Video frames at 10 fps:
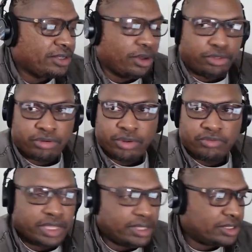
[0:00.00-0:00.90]
go through
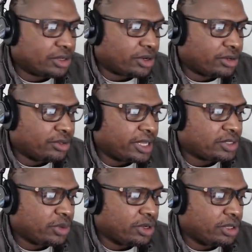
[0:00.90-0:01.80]
and read this article,
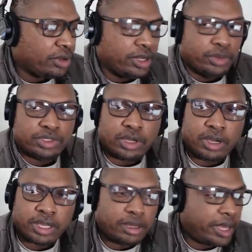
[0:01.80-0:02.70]
that's what her lawyer was
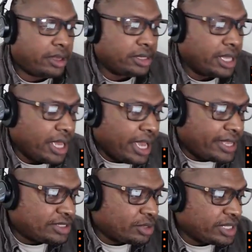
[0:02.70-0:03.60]
talking about.
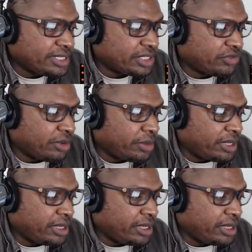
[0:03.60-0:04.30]
And so this is from a,